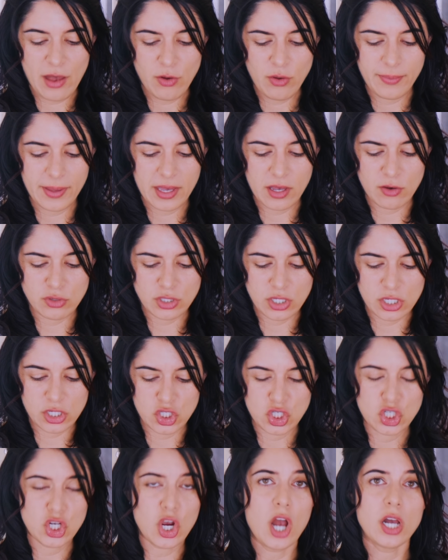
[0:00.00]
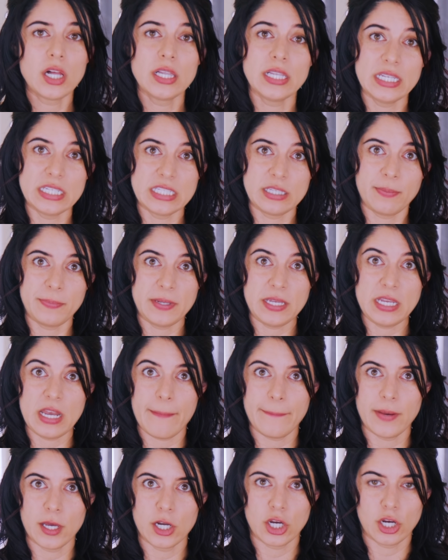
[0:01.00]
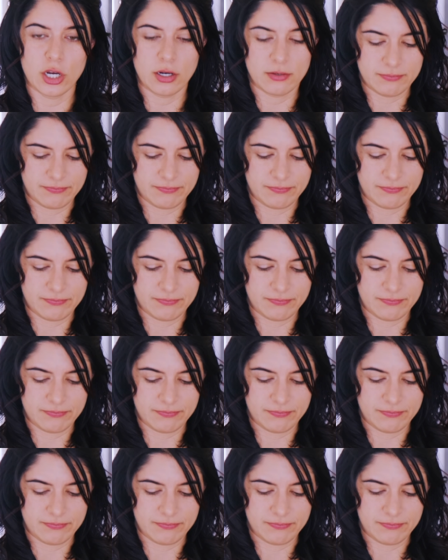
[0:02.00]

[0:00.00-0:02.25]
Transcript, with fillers: How about chocolate peanut butter?